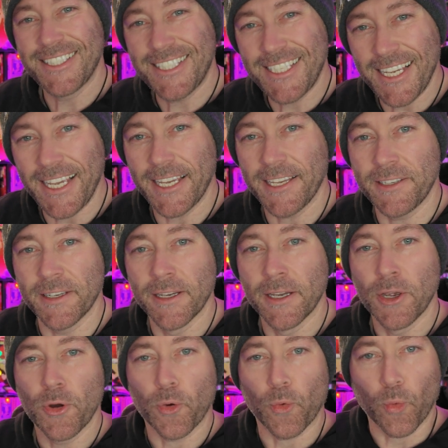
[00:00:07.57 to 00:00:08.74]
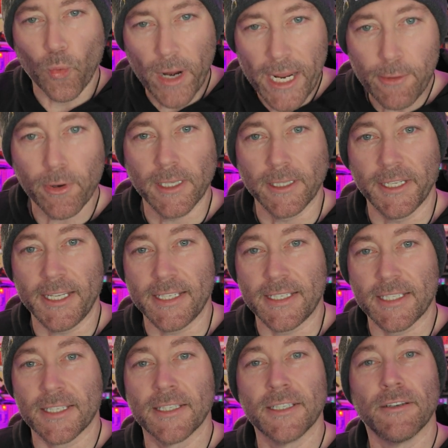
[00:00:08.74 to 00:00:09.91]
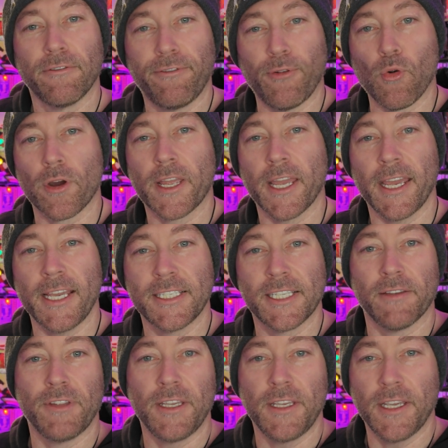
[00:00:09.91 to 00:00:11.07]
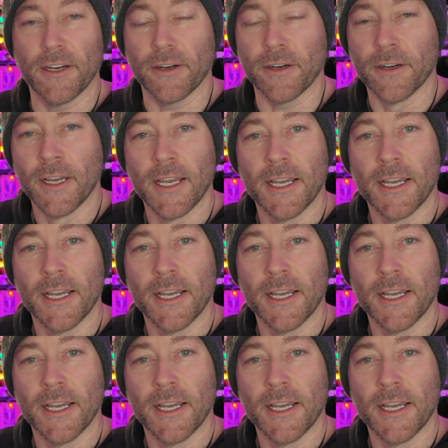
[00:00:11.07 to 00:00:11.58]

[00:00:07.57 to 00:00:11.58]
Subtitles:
10 re-released 4Ks of the year.